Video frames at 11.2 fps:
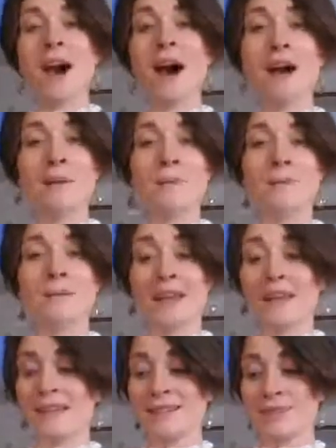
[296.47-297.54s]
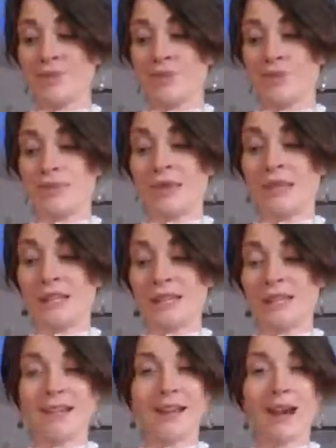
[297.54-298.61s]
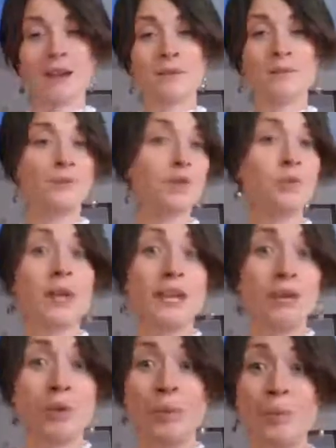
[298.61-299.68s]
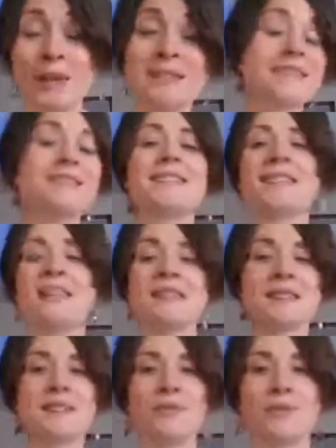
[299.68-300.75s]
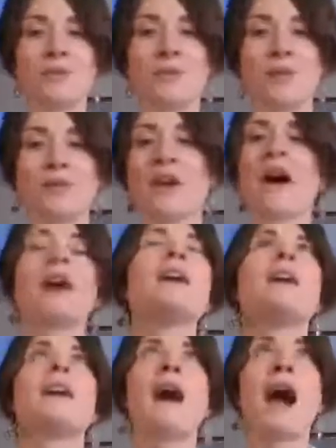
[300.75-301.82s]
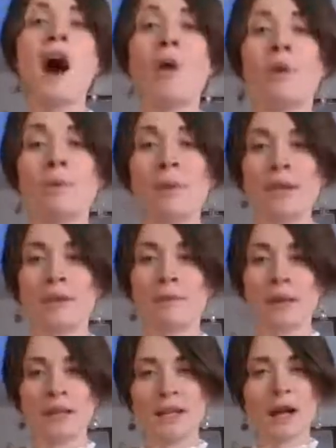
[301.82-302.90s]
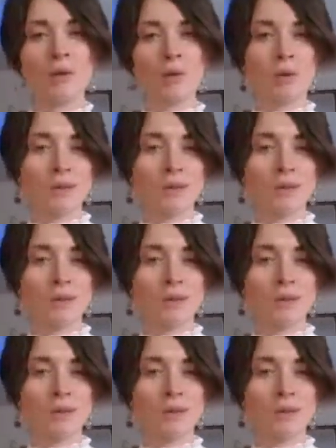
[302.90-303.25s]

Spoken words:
and to really create a new business, anything to do with that, how we're making money, how we're